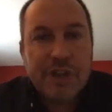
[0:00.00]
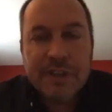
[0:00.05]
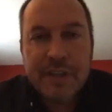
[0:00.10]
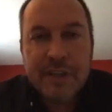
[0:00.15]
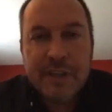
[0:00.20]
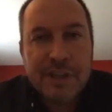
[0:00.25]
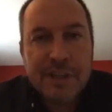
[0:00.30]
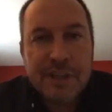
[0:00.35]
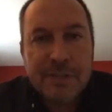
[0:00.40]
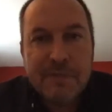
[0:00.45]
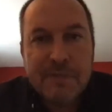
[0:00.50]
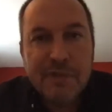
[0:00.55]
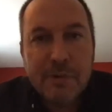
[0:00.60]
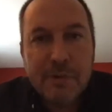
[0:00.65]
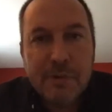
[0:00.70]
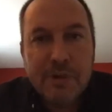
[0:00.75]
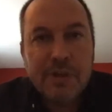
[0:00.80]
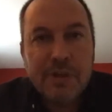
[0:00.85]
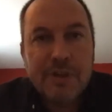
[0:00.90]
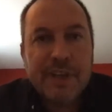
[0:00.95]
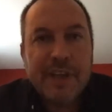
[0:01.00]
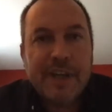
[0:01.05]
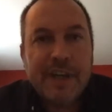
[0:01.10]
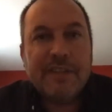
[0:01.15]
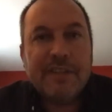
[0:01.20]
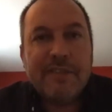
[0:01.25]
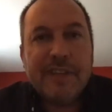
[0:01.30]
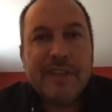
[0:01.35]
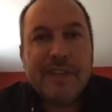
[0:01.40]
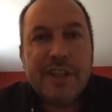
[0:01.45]
I tell you just before we go to
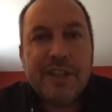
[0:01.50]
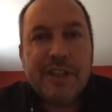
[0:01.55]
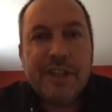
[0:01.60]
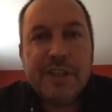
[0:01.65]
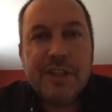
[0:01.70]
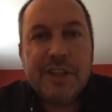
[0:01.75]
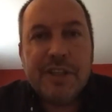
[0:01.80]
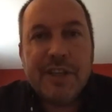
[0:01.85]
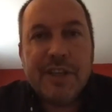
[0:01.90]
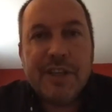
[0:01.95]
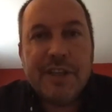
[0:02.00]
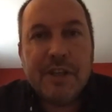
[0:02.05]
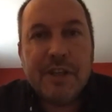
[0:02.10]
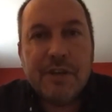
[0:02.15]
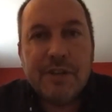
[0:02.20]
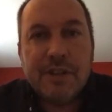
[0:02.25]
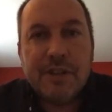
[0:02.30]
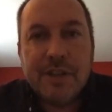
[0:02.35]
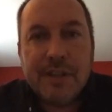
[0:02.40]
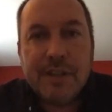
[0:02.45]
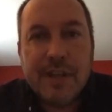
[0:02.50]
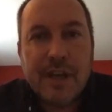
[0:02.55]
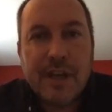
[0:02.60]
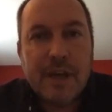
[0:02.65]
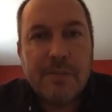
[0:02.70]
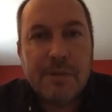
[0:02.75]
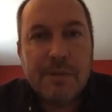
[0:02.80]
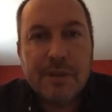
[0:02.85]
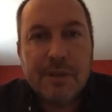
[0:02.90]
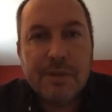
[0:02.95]
activation, just adding on to that, a
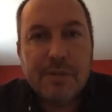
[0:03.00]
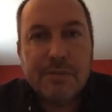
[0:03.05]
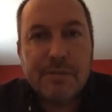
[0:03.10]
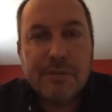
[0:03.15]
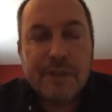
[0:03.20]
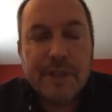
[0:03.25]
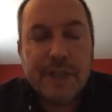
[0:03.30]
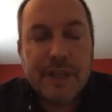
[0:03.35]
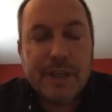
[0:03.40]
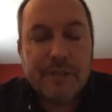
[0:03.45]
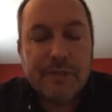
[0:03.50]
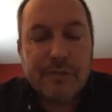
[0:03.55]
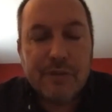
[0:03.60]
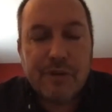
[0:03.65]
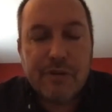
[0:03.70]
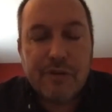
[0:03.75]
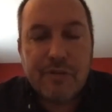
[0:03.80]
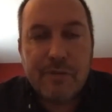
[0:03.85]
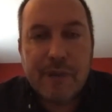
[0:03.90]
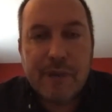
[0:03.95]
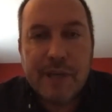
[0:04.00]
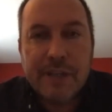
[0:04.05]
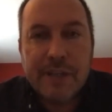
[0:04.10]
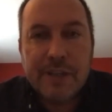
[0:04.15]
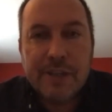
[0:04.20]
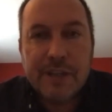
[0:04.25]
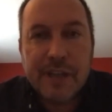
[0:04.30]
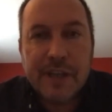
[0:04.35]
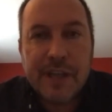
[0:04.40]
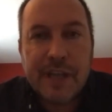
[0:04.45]
couple of little uh,
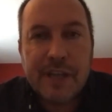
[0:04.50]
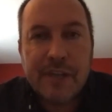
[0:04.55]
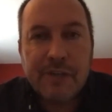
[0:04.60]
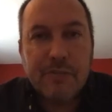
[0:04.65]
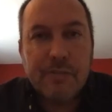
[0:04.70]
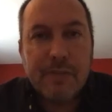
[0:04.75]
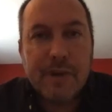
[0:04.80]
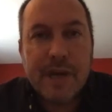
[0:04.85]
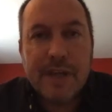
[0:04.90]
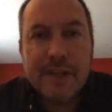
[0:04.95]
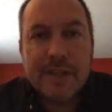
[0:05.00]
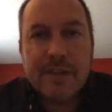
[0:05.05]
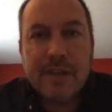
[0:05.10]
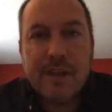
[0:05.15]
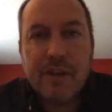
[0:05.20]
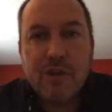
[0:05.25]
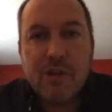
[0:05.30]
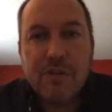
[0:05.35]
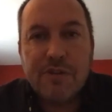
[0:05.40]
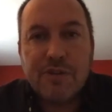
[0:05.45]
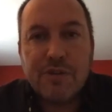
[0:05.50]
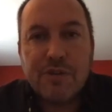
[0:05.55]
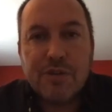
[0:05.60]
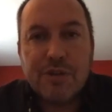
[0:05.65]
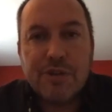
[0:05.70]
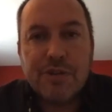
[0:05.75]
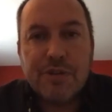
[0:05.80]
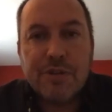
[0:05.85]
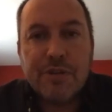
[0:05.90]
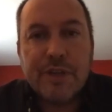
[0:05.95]
reminders, again, going back to that offshore
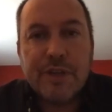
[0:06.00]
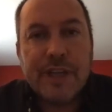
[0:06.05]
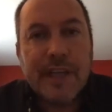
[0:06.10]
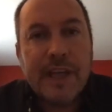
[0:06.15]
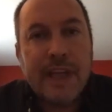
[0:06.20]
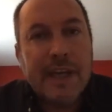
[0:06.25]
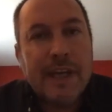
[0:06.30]
story